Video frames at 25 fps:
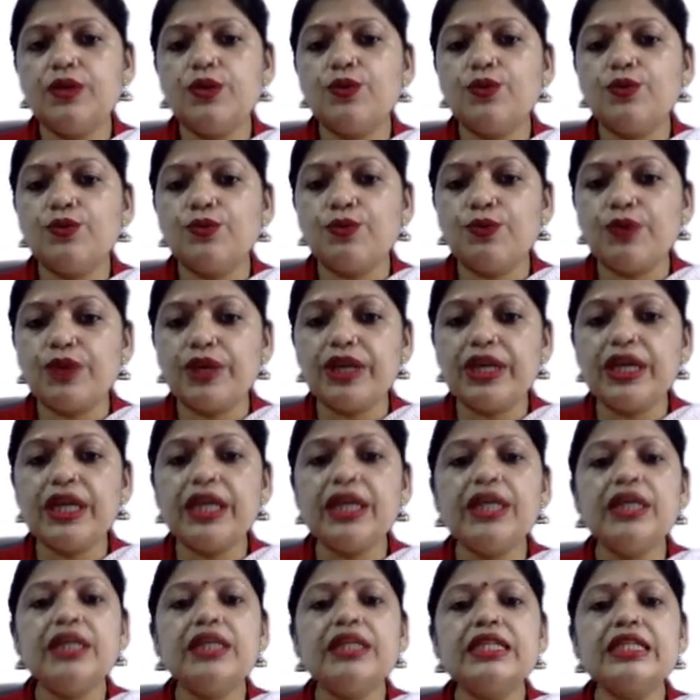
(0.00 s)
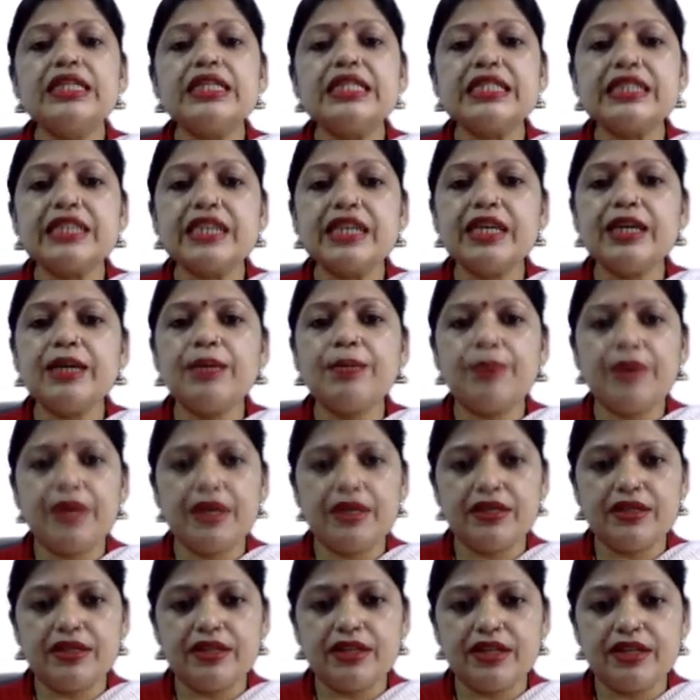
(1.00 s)
We sleep
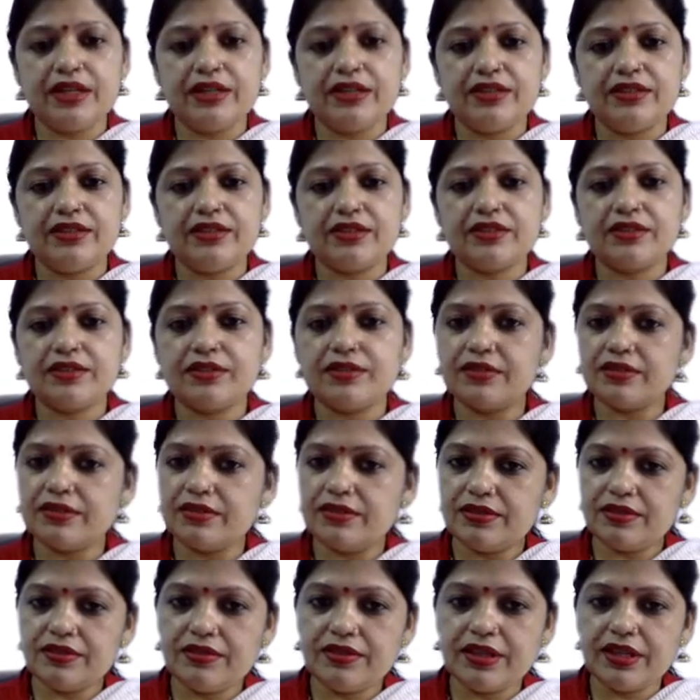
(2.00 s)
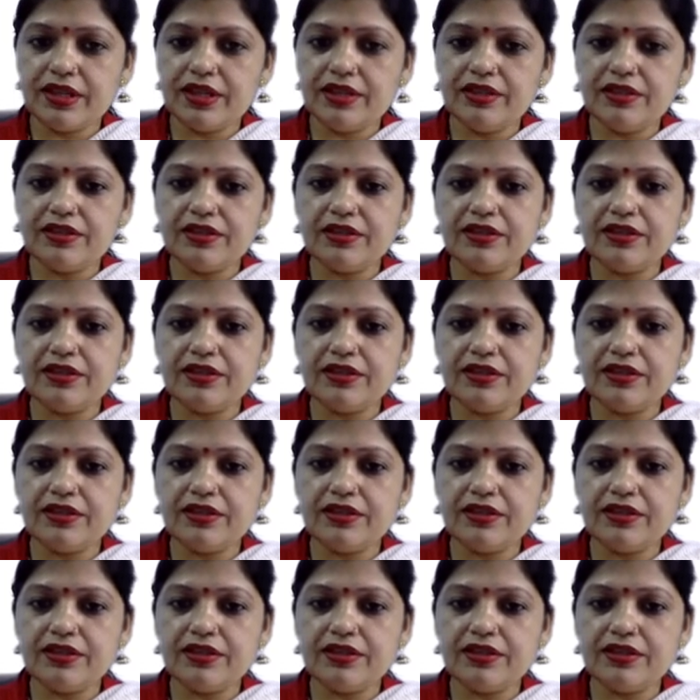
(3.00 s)
at night, right?